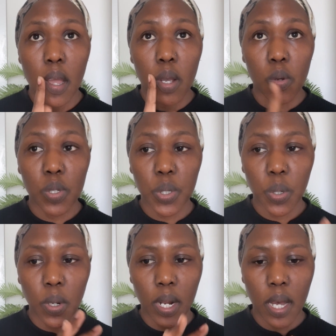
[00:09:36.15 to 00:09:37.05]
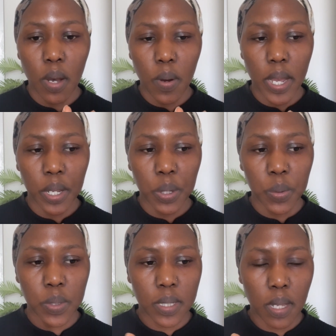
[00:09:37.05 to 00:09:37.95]
because you know now i
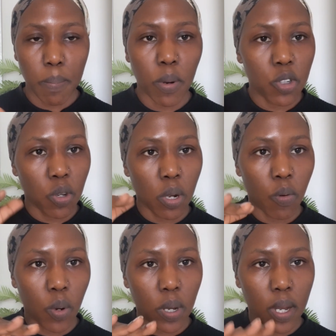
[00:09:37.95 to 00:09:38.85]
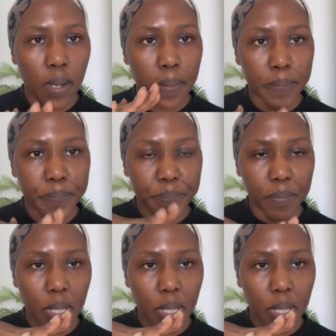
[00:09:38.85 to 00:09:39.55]
use the bottle um